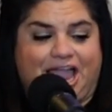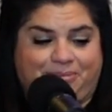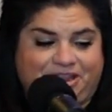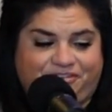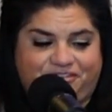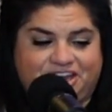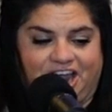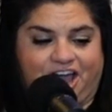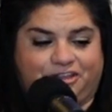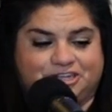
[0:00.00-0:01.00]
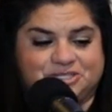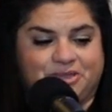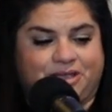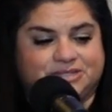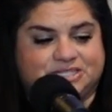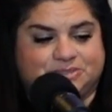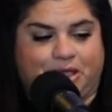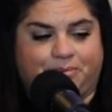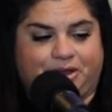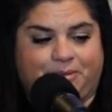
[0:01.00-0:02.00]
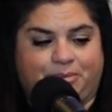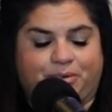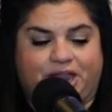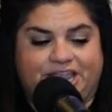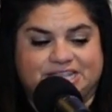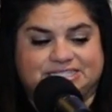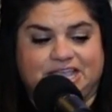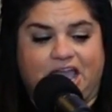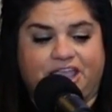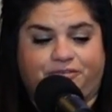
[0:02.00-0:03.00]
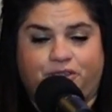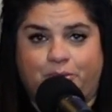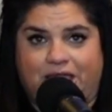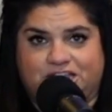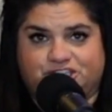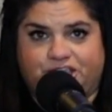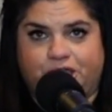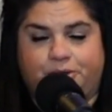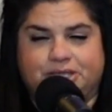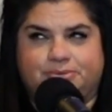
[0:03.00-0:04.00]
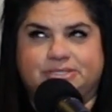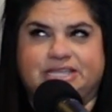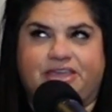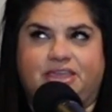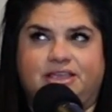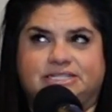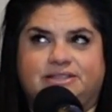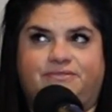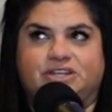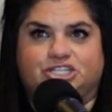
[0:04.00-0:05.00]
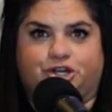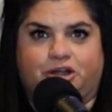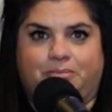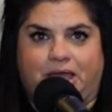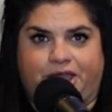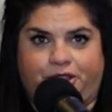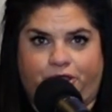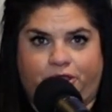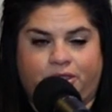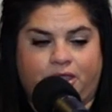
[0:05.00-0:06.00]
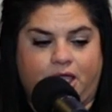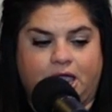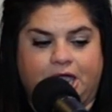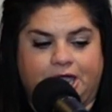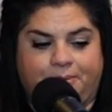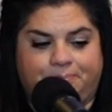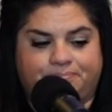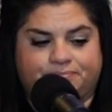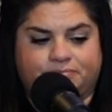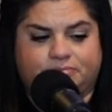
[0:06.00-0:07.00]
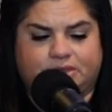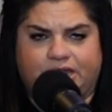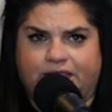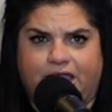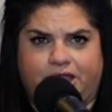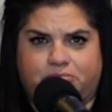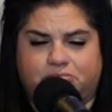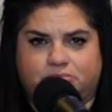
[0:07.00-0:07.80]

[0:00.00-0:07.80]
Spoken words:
I paid $50. So that was the Swap-O-Rama price. If you actually go, I think it's the Ventura model, that I got,